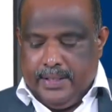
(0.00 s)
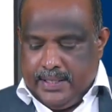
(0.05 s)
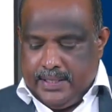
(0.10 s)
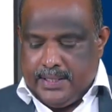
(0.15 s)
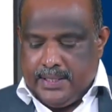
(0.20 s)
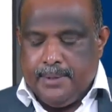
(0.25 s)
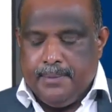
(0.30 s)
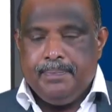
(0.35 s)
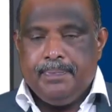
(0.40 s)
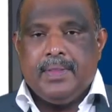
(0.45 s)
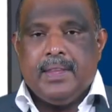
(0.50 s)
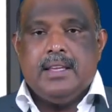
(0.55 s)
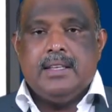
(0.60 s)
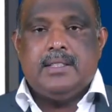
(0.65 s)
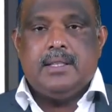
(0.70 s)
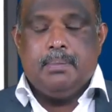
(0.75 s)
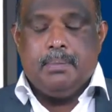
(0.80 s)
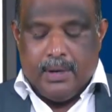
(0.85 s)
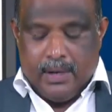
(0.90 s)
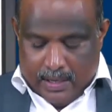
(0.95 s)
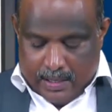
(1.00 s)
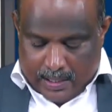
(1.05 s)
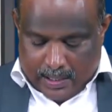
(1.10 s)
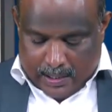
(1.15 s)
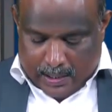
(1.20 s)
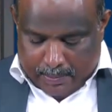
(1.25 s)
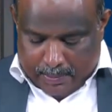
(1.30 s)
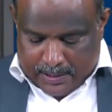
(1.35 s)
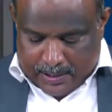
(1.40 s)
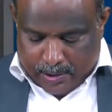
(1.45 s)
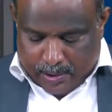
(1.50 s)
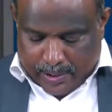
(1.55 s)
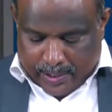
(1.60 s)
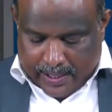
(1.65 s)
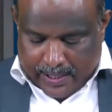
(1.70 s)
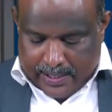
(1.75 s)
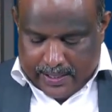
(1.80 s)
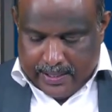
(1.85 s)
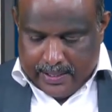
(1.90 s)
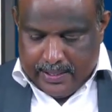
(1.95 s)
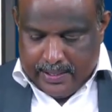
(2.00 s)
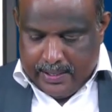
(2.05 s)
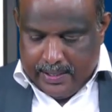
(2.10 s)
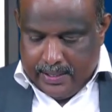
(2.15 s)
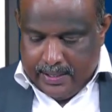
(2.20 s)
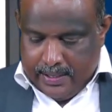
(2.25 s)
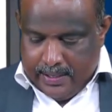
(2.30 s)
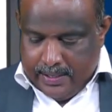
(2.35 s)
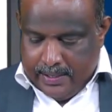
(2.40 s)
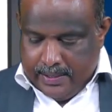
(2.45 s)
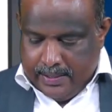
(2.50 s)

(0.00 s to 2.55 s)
Why this simple algorithm is required?